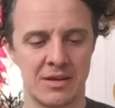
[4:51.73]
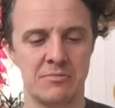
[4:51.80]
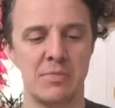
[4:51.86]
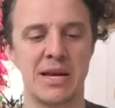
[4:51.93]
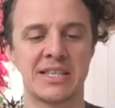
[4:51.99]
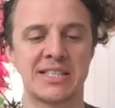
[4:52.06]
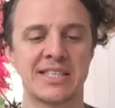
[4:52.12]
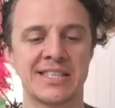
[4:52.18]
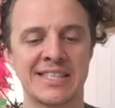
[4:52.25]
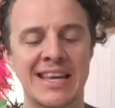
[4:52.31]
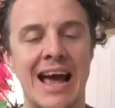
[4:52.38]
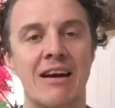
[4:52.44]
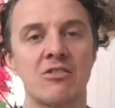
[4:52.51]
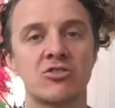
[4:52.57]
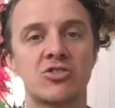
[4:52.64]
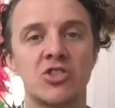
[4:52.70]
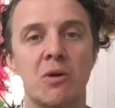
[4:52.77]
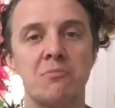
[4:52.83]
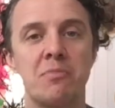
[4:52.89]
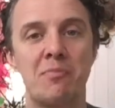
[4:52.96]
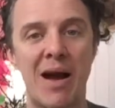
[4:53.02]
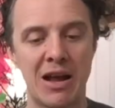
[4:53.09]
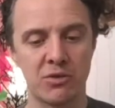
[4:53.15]
Pigsticks and Harold
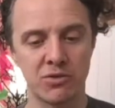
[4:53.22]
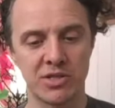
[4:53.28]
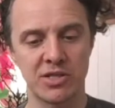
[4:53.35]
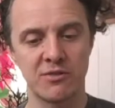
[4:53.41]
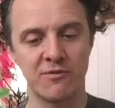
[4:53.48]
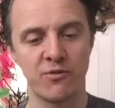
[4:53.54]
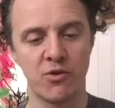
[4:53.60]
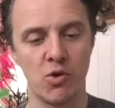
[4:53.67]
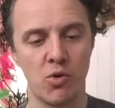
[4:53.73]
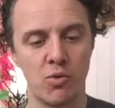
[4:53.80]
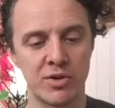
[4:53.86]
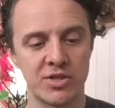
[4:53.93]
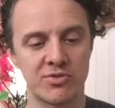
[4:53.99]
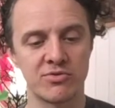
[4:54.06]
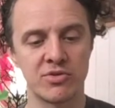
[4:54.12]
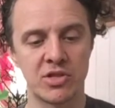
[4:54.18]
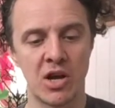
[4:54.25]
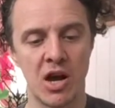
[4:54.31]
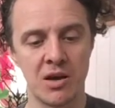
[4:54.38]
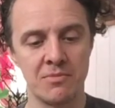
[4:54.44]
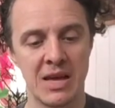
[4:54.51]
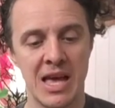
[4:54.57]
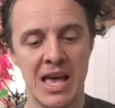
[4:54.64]
jumped backwards and forwards through
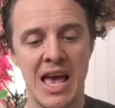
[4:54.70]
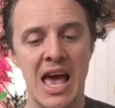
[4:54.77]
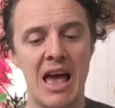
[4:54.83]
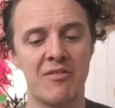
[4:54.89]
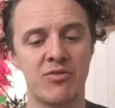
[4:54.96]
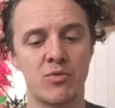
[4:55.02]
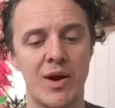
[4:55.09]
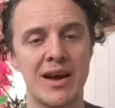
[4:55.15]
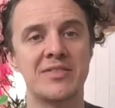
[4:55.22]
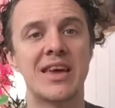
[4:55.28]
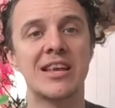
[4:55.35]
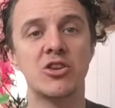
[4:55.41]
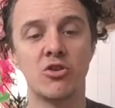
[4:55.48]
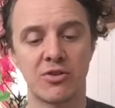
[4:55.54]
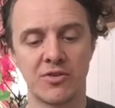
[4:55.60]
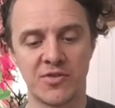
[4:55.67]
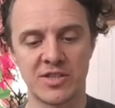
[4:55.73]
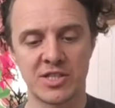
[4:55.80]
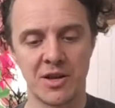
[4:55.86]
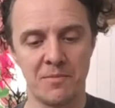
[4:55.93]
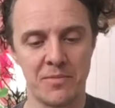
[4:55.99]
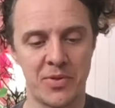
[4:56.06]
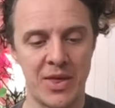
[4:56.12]
time. Everywhere they looked for
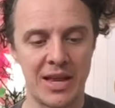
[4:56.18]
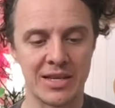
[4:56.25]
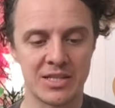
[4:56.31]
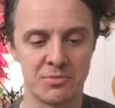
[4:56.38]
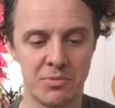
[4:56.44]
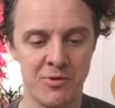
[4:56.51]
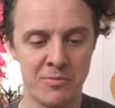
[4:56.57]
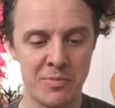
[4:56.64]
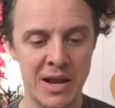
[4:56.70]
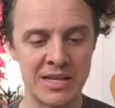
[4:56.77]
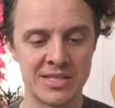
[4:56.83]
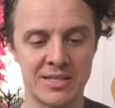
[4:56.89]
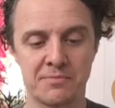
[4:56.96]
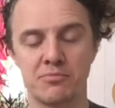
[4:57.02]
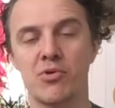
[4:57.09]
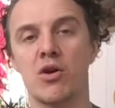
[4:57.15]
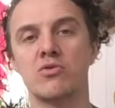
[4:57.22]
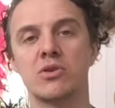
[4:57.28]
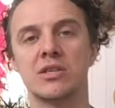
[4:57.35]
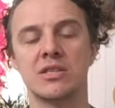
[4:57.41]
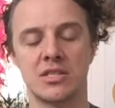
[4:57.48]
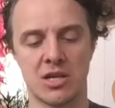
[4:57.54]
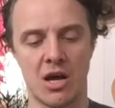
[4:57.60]
something to replace the
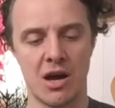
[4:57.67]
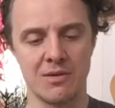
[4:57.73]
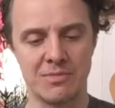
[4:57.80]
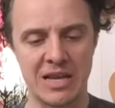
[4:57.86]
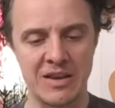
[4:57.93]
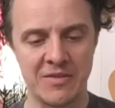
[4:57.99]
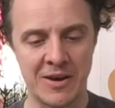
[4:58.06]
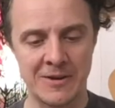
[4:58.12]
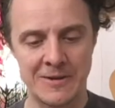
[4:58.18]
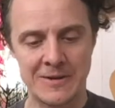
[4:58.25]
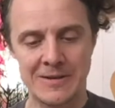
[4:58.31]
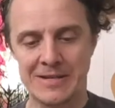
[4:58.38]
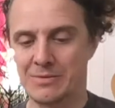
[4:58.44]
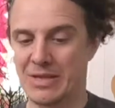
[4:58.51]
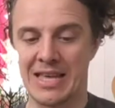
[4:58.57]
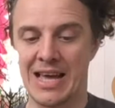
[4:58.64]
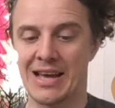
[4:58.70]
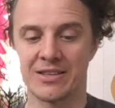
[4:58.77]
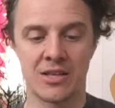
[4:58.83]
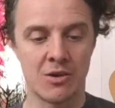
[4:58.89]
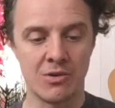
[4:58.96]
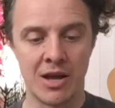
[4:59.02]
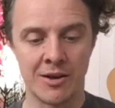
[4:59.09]
broken time lever, but they had
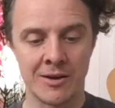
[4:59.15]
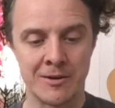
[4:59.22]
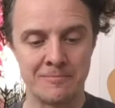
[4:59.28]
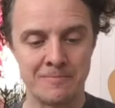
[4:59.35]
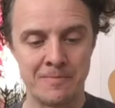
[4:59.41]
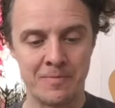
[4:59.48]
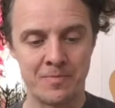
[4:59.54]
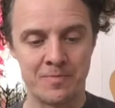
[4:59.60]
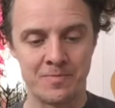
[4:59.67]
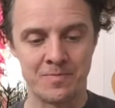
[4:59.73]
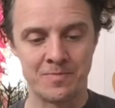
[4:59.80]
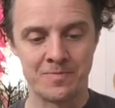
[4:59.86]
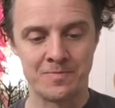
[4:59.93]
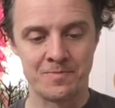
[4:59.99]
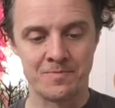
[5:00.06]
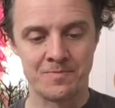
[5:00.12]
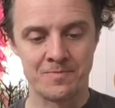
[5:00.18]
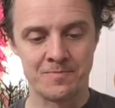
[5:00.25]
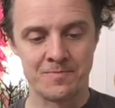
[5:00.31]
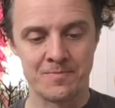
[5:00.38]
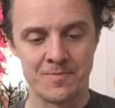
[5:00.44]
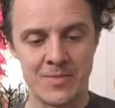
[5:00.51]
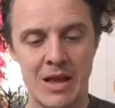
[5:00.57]
no luck.
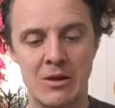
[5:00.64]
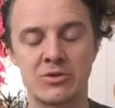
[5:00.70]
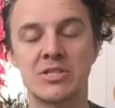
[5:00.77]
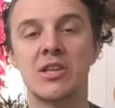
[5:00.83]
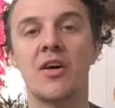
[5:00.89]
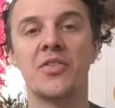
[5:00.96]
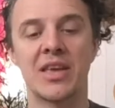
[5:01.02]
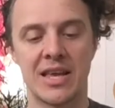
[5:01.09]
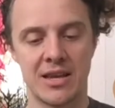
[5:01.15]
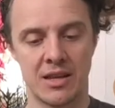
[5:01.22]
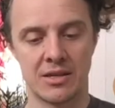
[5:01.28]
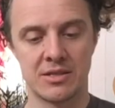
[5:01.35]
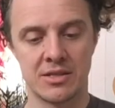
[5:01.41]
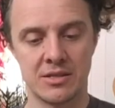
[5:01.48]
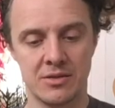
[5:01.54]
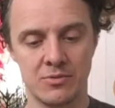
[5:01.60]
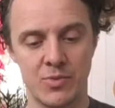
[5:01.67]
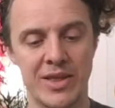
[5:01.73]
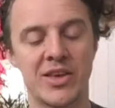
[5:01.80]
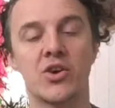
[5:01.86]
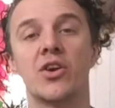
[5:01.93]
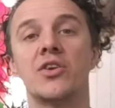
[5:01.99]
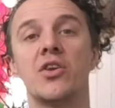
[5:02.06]
There was nothing in London, where
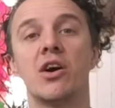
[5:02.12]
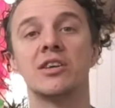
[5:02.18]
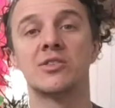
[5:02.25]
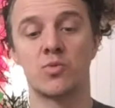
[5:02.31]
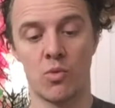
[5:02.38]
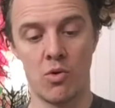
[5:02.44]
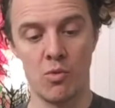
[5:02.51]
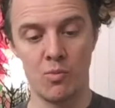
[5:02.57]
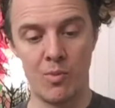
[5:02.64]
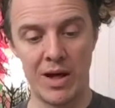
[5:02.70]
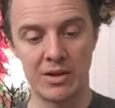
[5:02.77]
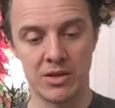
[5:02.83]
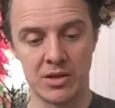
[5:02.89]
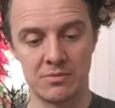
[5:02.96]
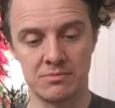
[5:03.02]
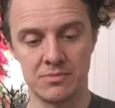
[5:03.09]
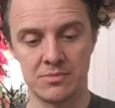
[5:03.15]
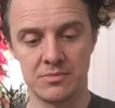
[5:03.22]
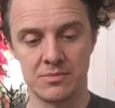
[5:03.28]
they got a nice warm welcome.